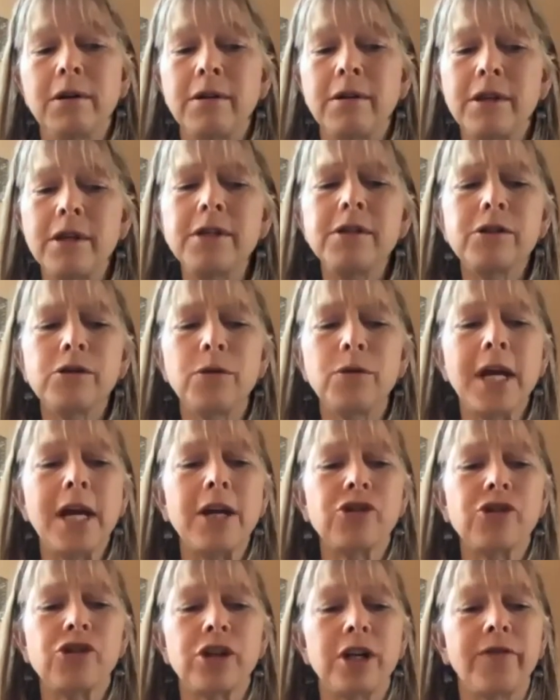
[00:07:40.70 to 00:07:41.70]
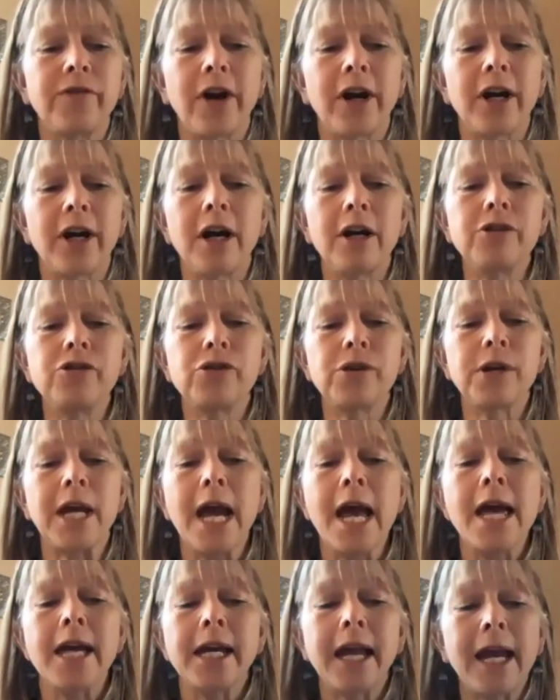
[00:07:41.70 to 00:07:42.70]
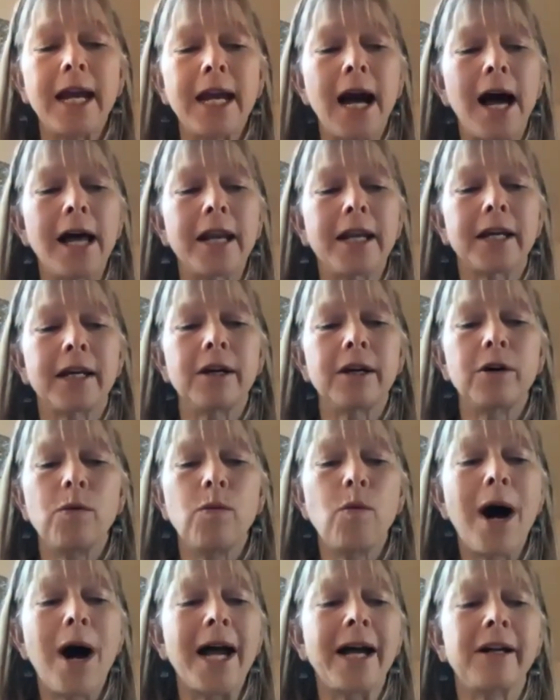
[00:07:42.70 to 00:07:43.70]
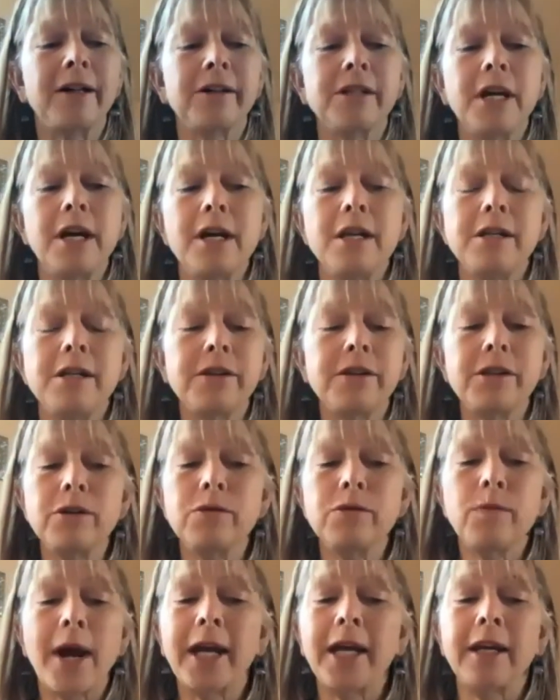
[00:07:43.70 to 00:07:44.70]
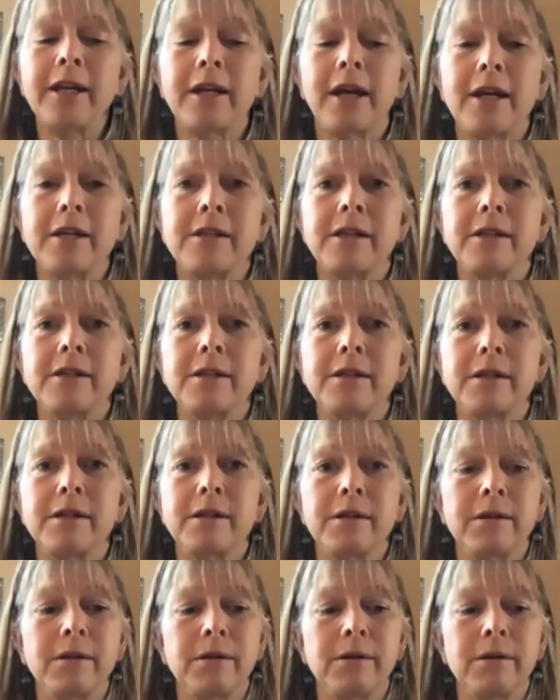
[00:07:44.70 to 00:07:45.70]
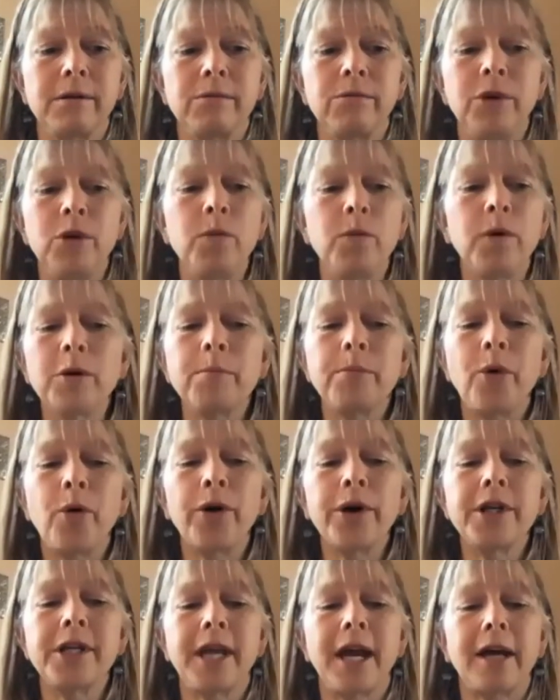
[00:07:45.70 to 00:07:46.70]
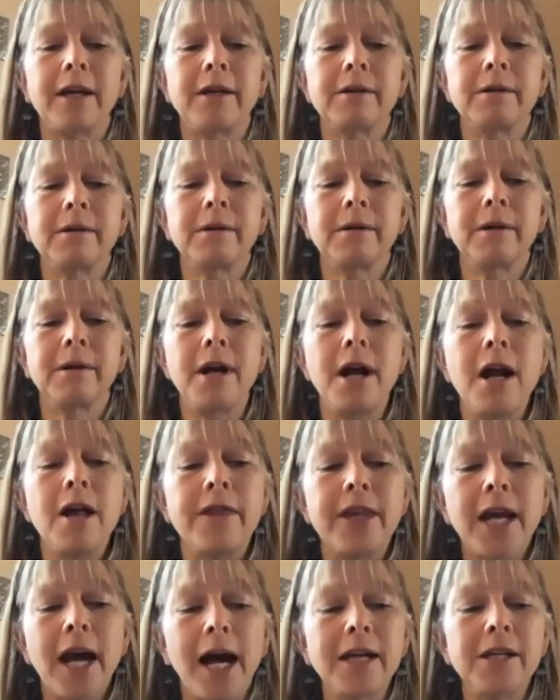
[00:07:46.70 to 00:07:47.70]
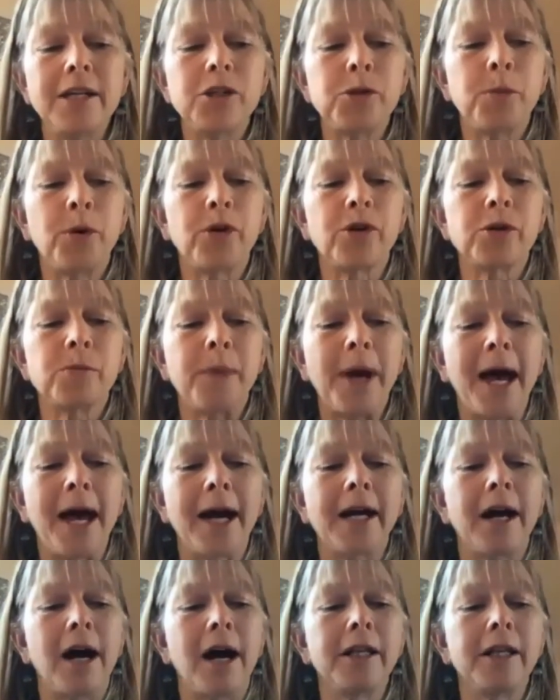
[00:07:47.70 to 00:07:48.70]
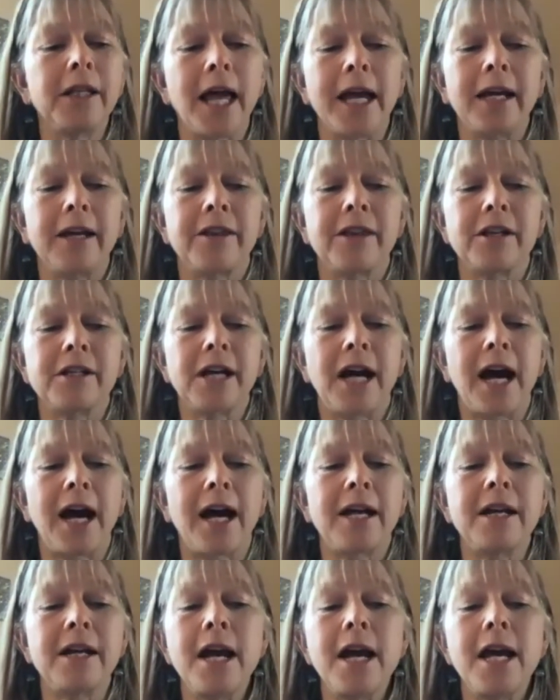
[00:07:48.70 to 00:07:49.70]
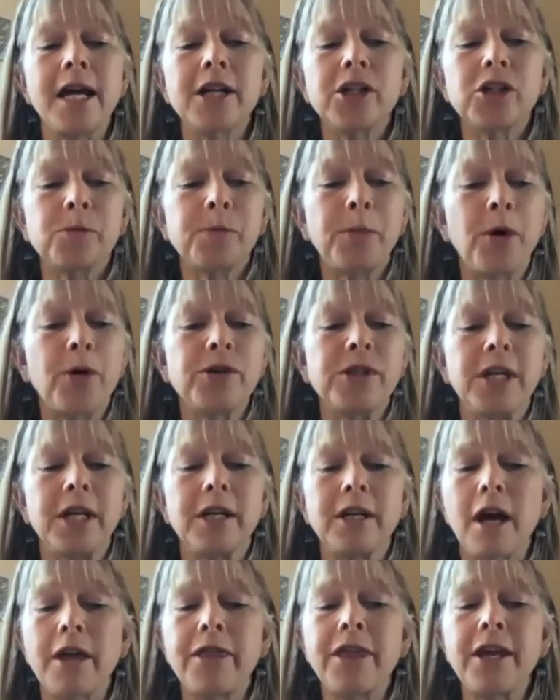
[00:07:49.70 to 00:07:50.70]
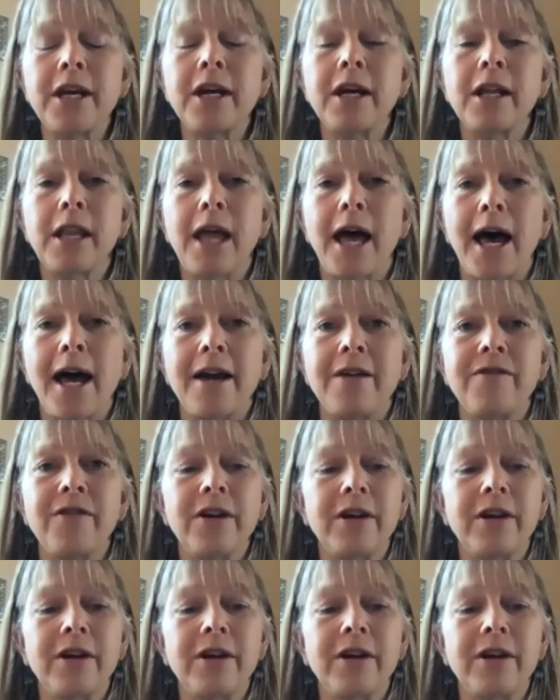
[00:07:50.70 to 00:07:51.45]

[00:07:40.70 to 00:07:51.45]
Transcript: This creation of our country, chaotic, wild, doesn't recognize us. We weren't born yet. The ice pulls back unlike the tide, exposing nothing alive,